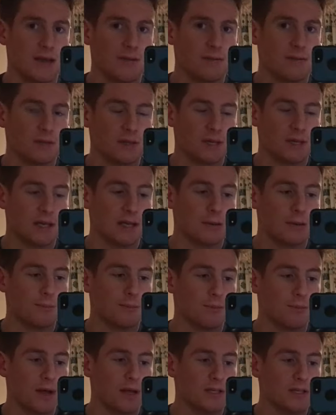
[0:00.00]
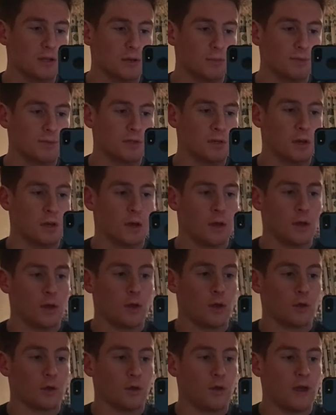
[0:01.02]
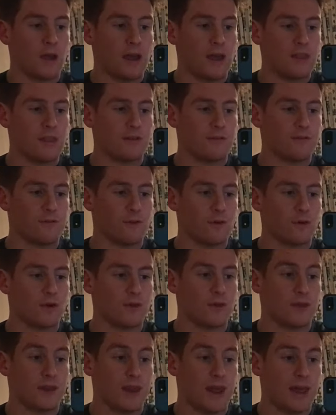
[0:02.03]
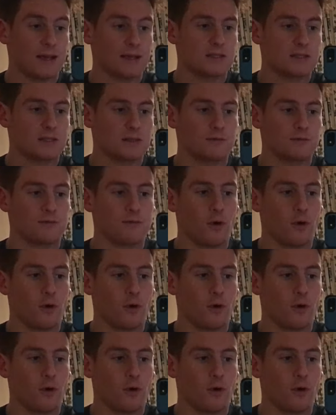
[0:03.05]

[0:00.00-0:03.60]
seventeen press-ups. In the in the next